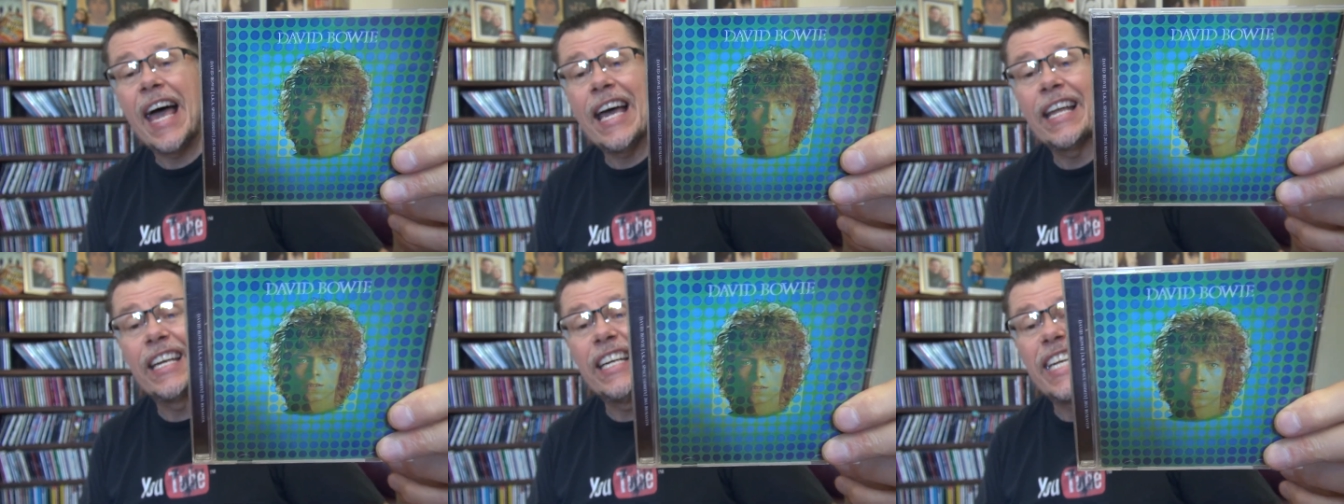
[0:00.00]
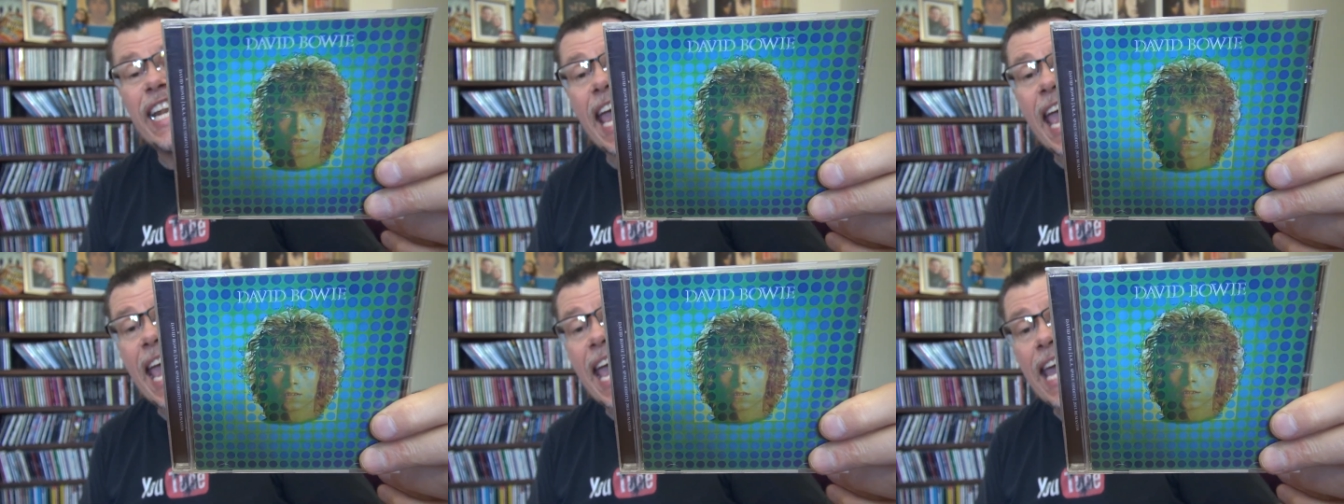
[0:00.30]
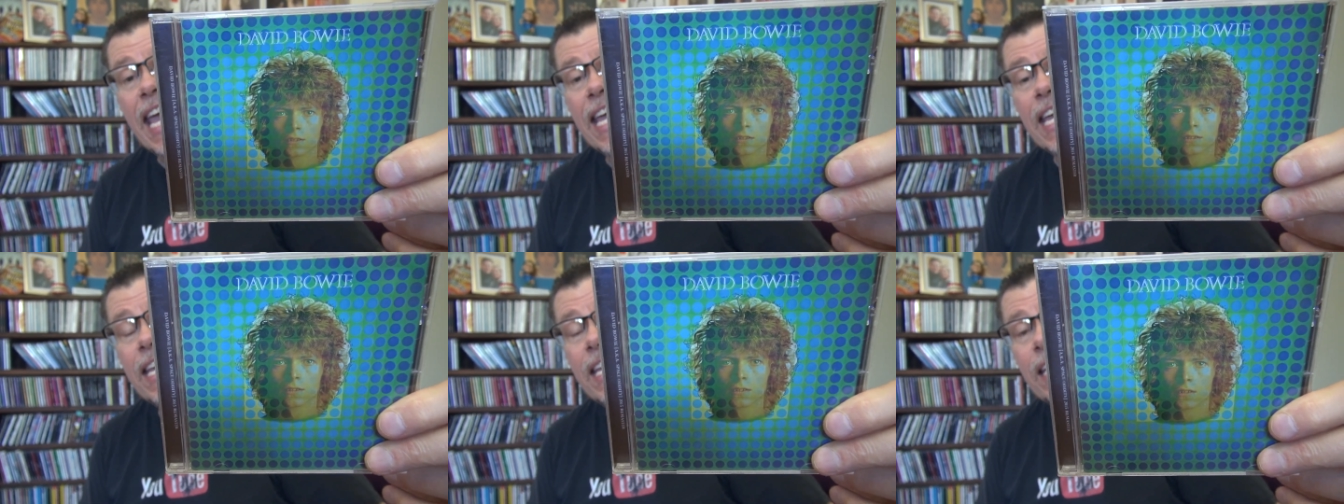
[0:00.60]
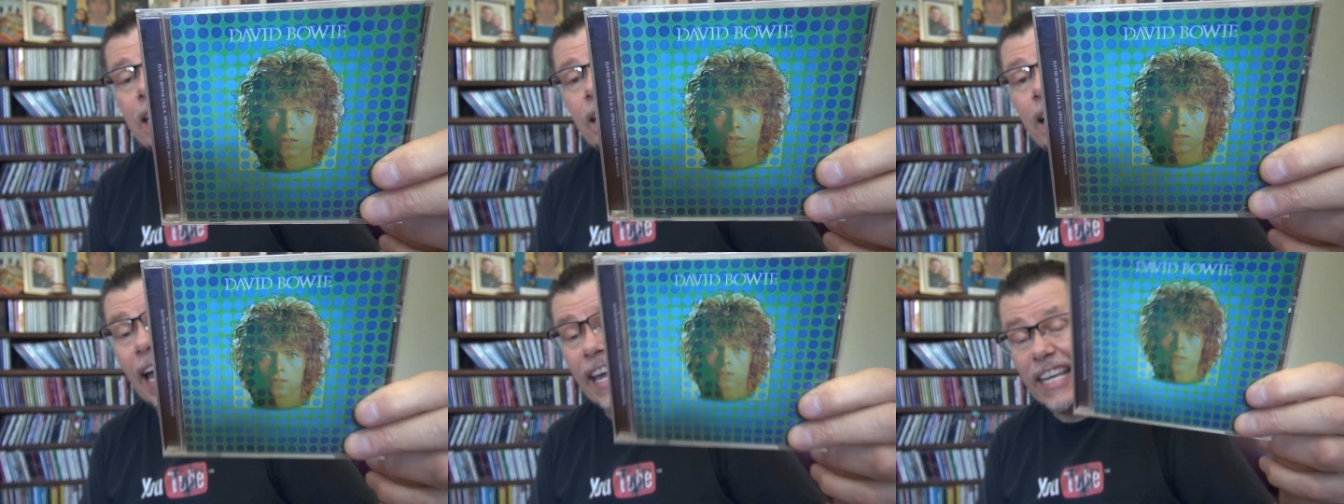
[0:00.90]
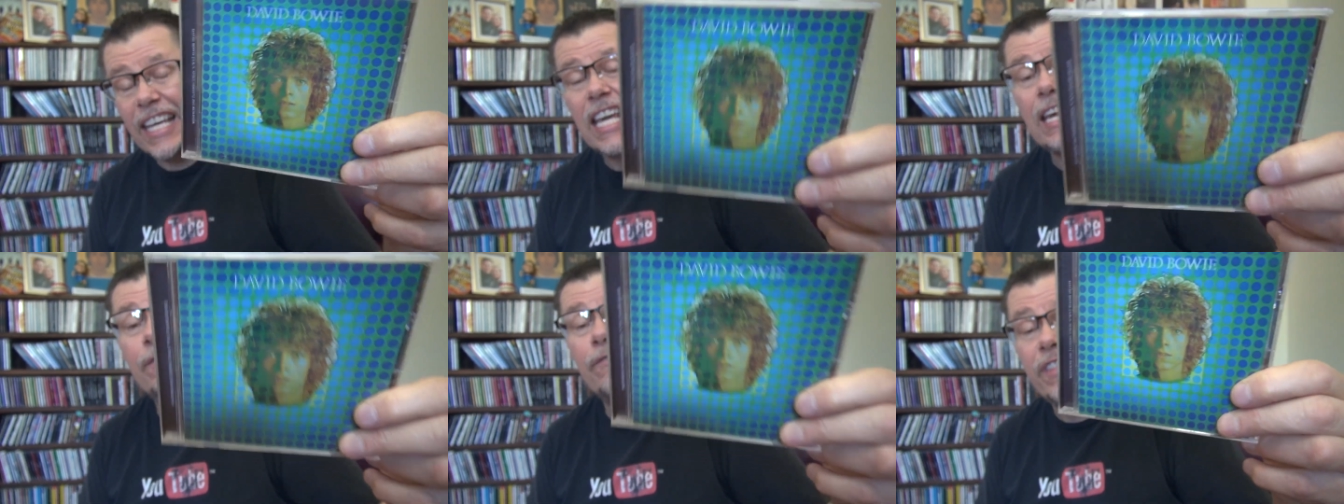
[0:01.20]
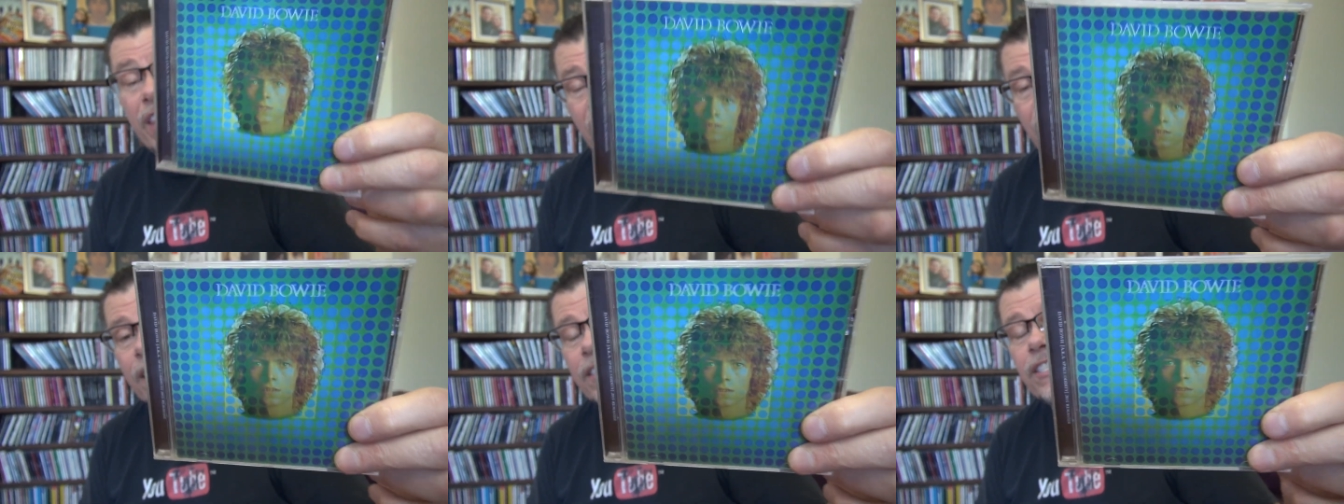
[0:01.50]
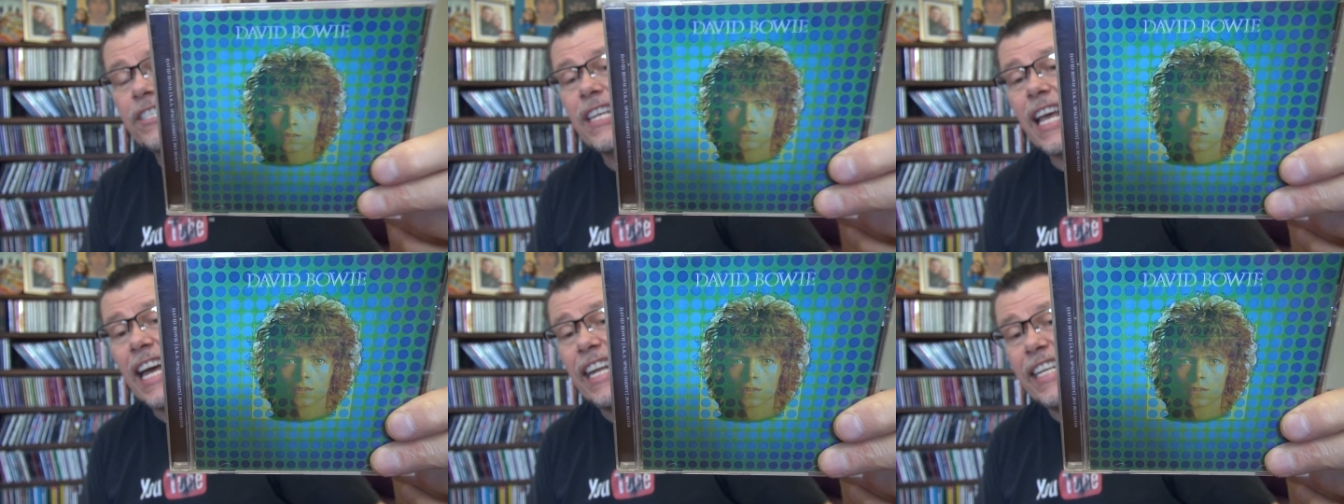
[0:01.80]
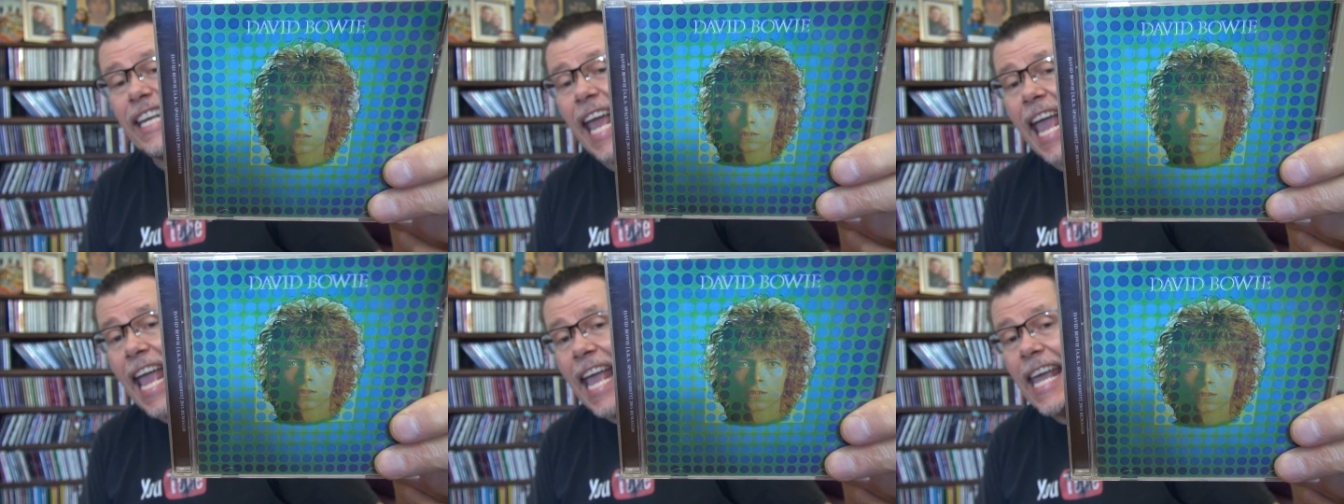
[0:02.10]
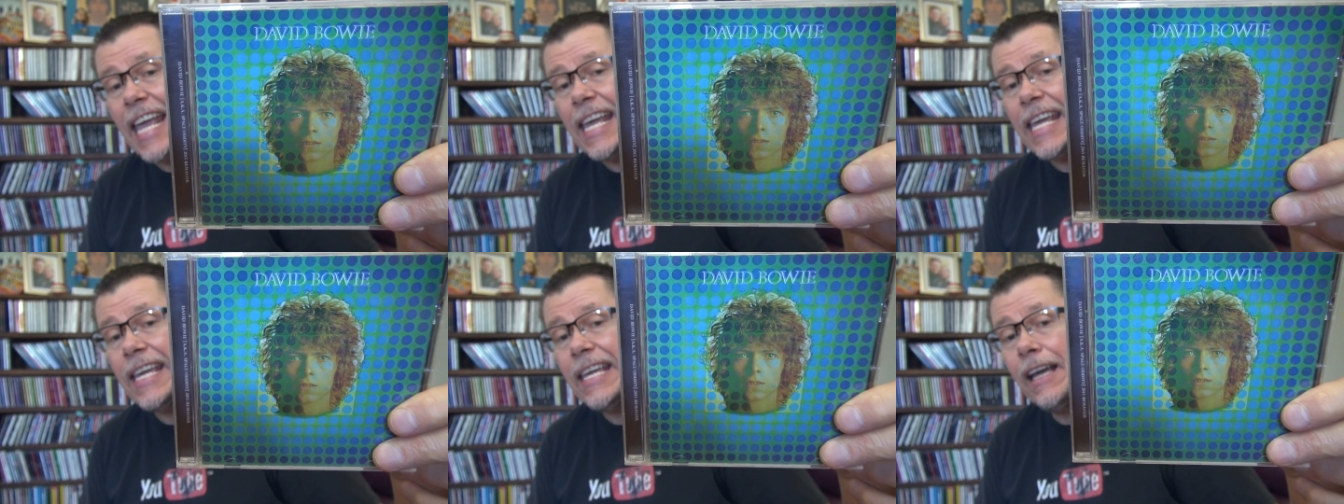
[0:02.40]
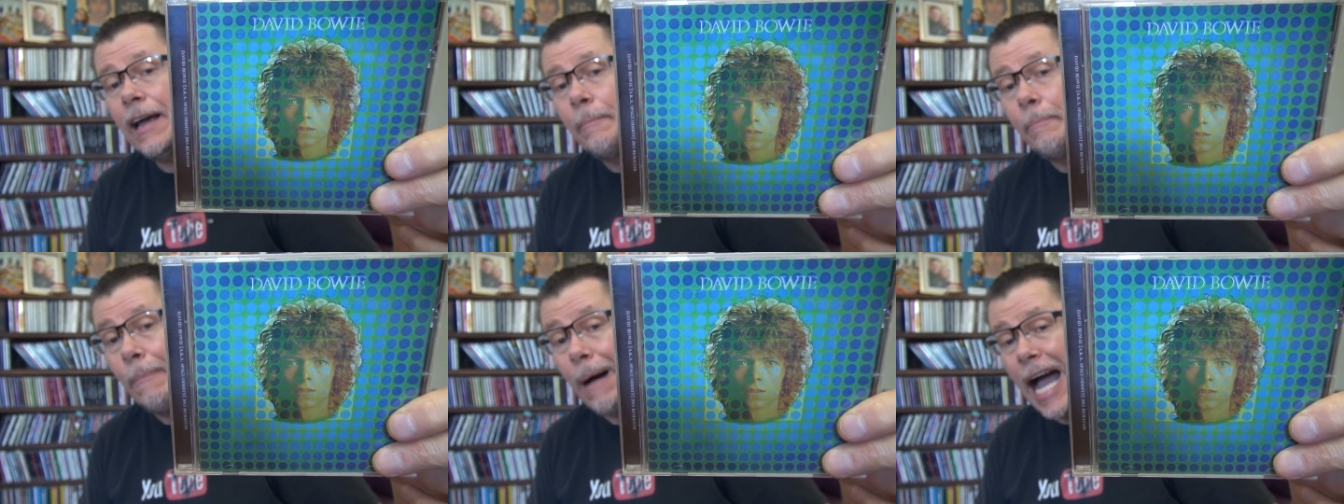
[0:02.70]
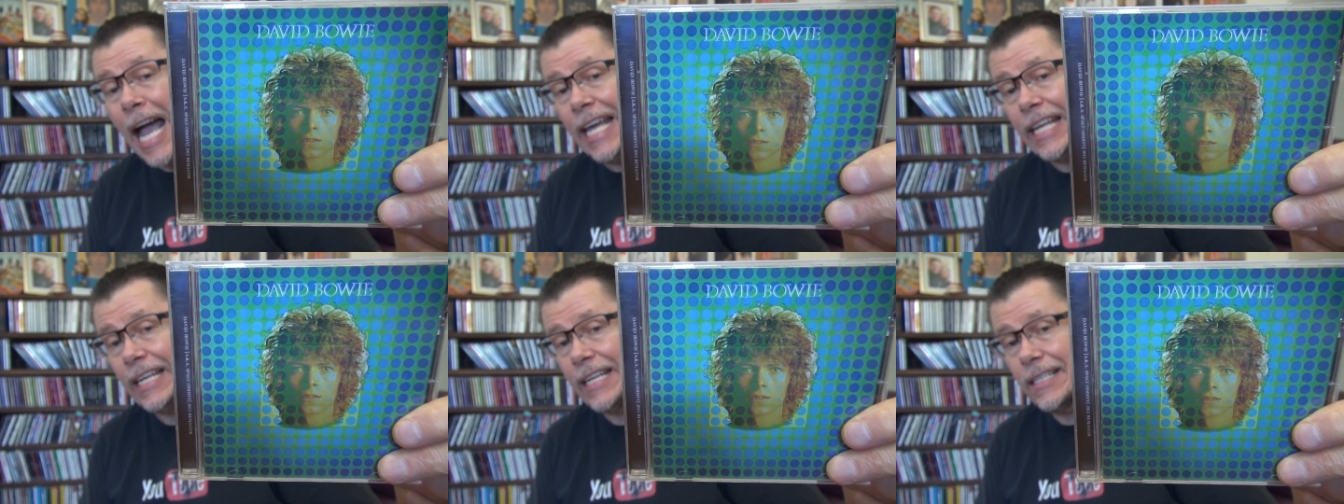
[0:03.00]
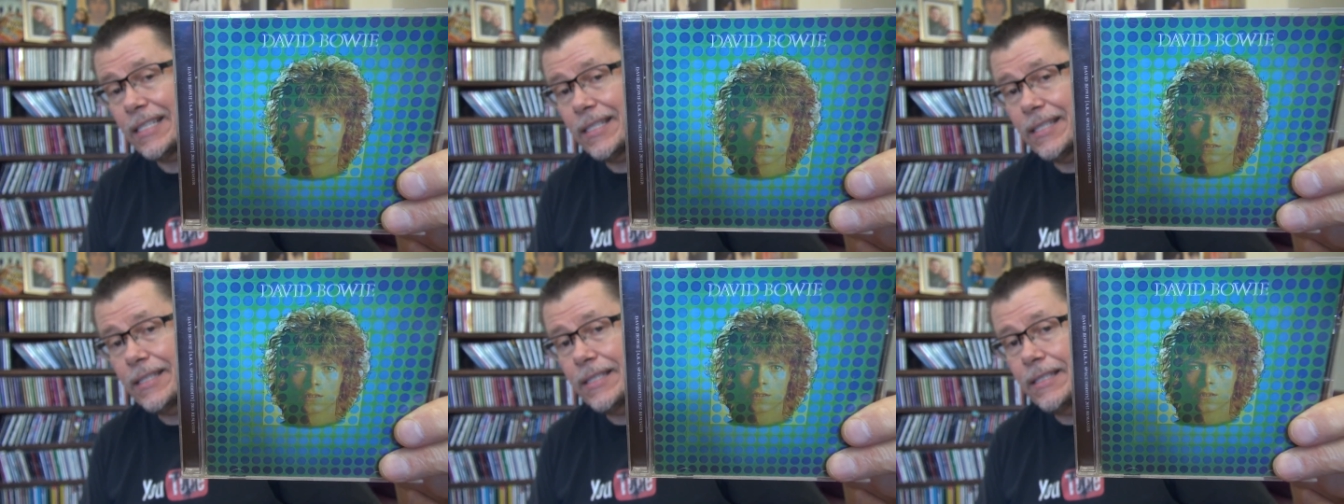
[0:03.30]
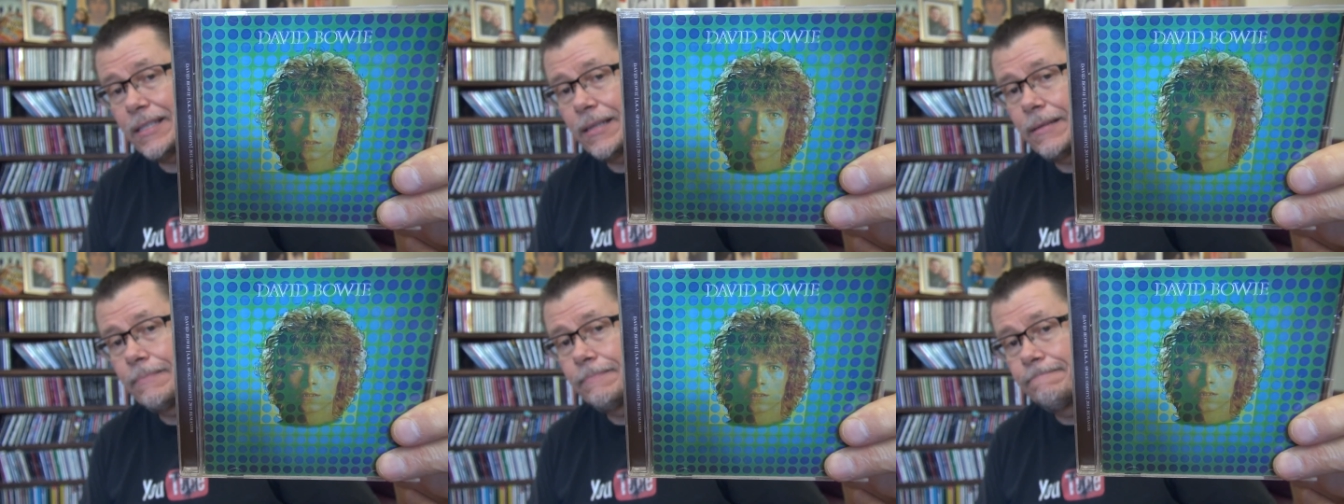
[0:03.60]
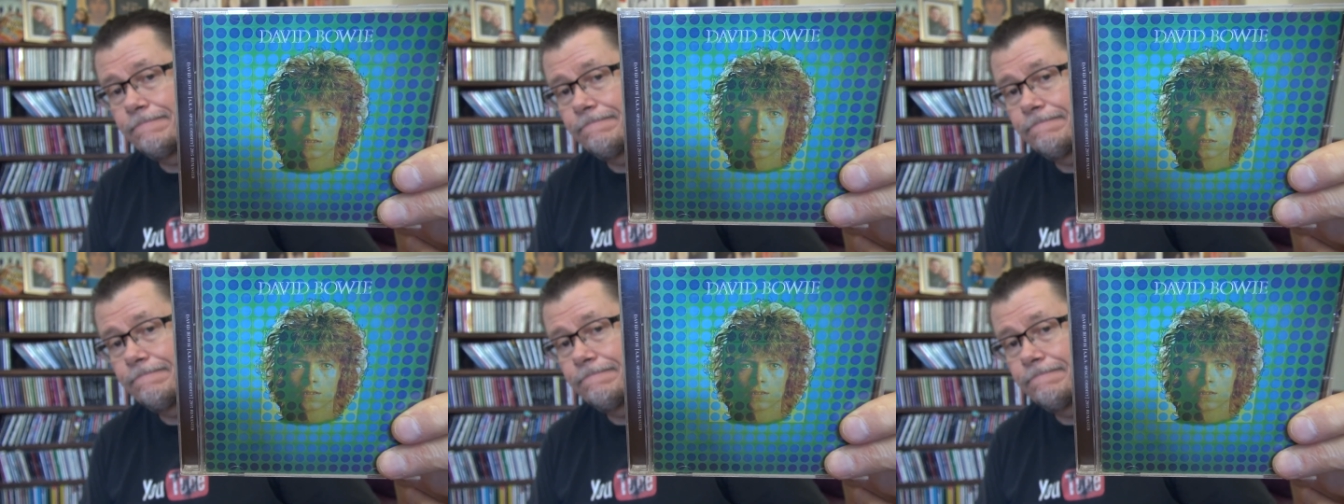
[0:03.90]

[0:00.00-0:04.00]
that an A. I give this an A minus.